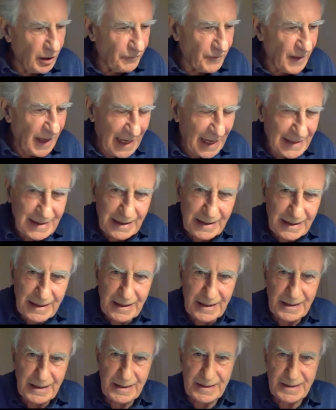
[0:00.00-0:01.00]
of that
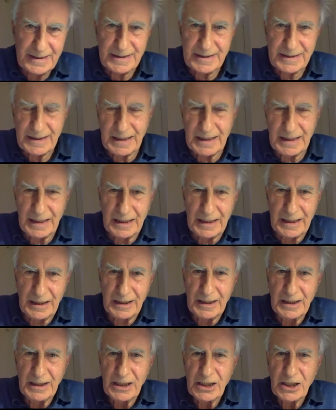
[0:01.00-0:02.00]
is
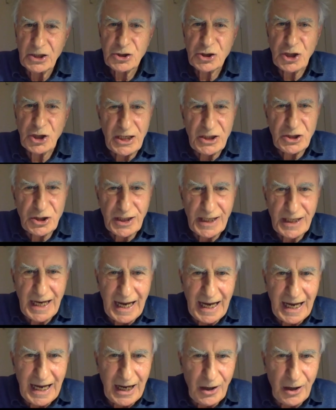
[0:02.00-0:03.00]
changing
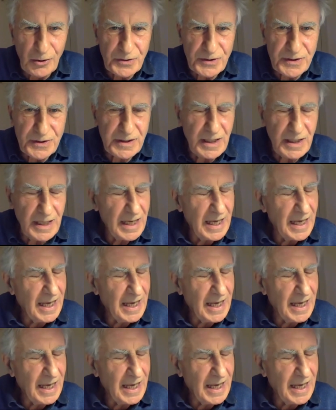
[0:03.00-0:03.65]
house,